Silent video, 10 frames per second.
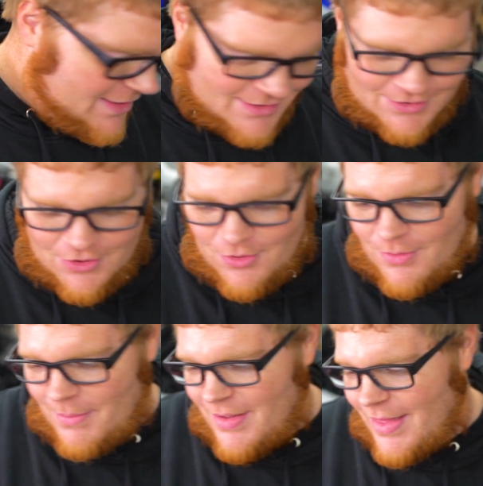
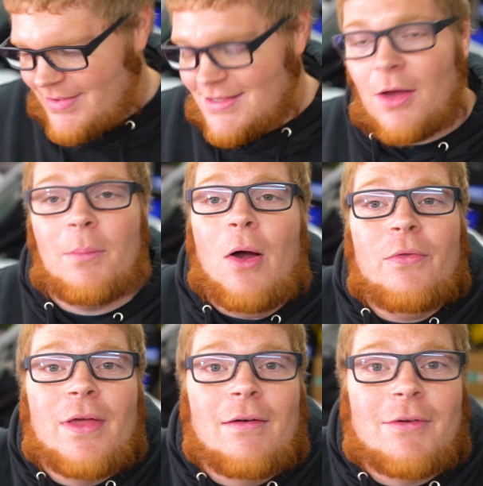assume, they sell
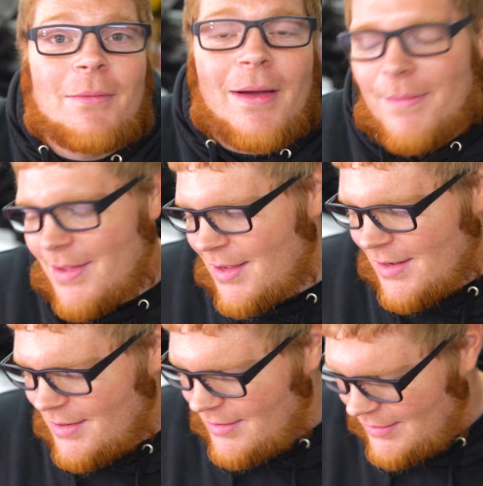both of
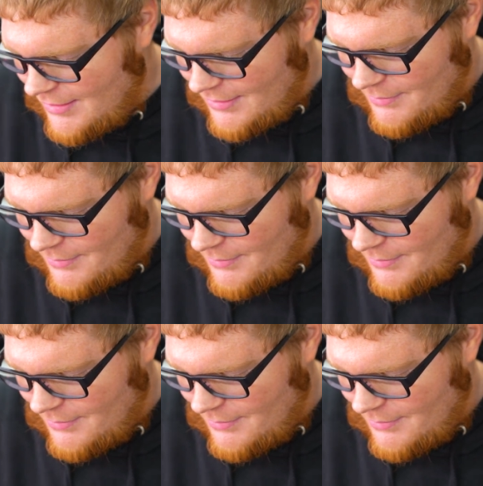them.